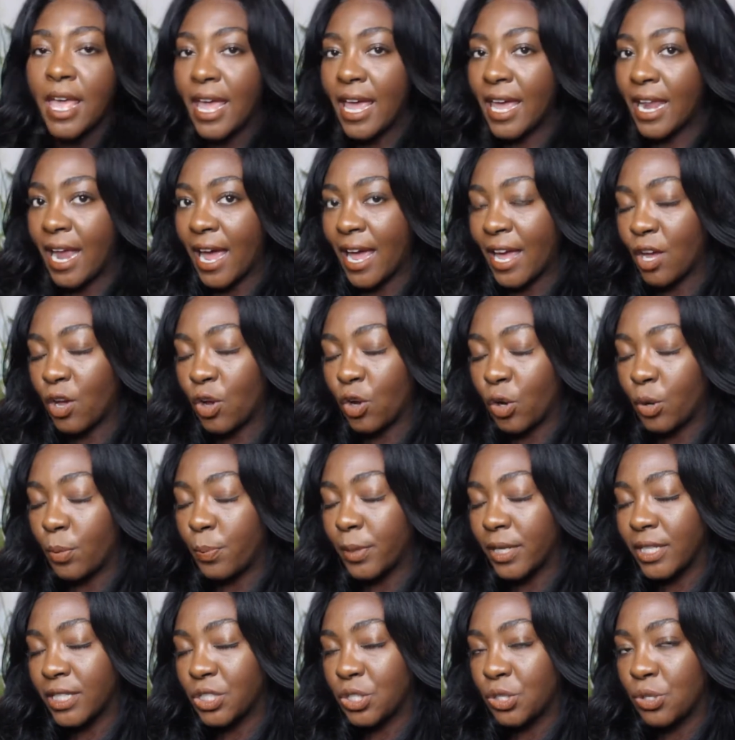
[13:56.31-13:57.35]
and I
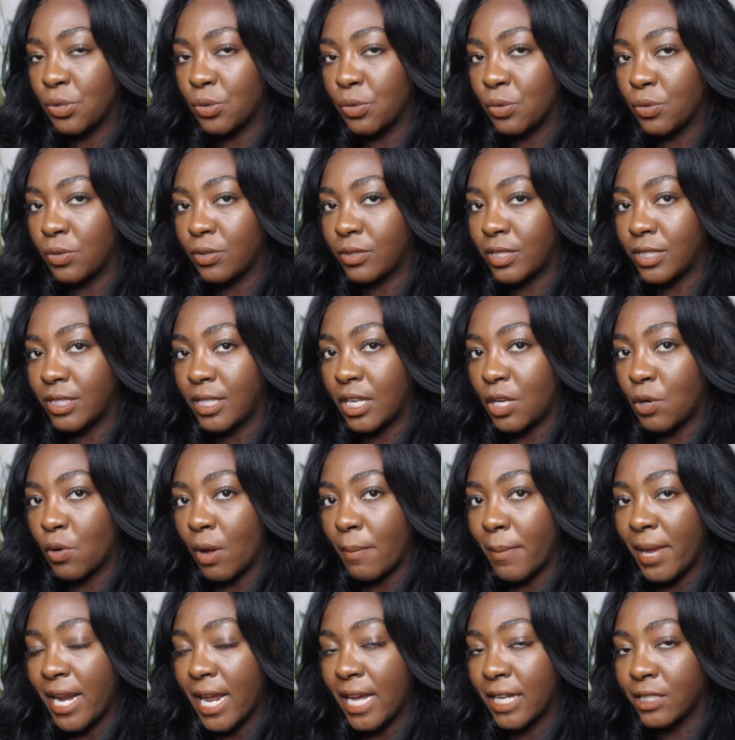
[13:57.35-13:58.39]
hope to see you
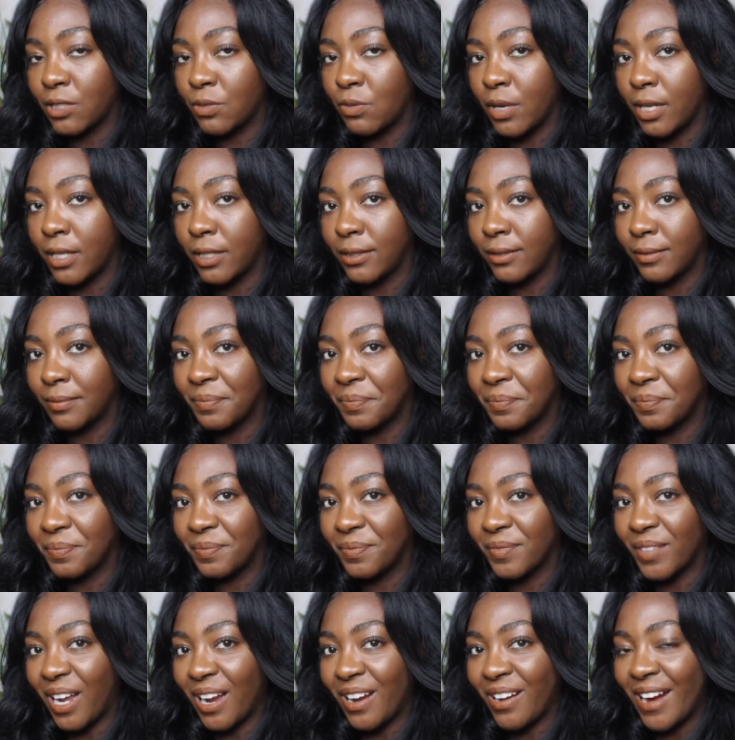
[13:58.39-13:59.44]
on my next one.
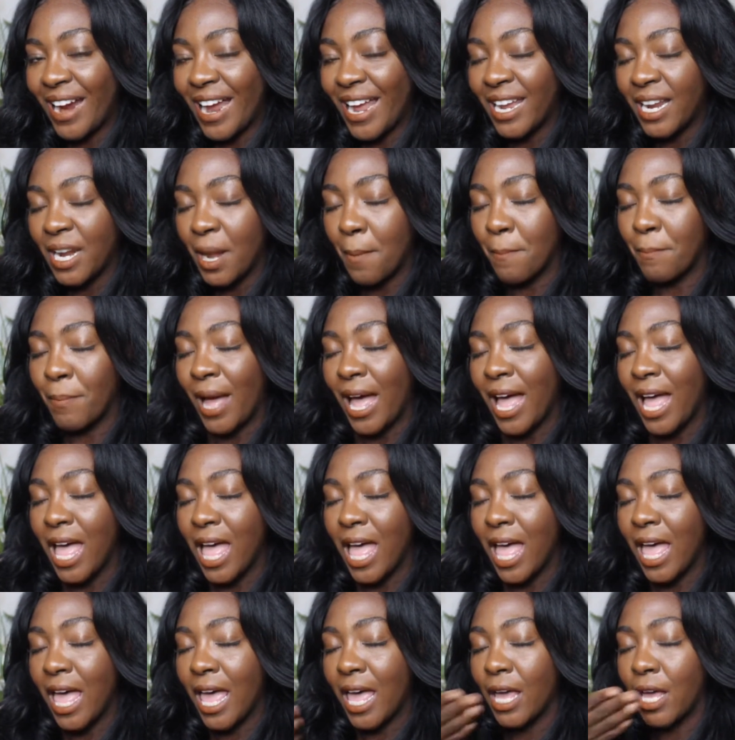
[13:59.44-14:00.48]
All right,
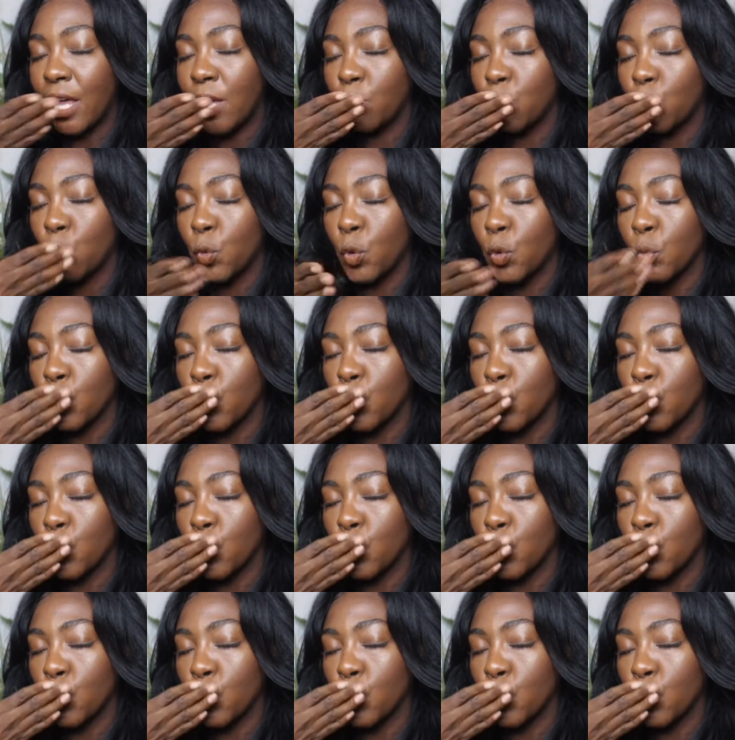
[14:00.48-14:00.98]
bye.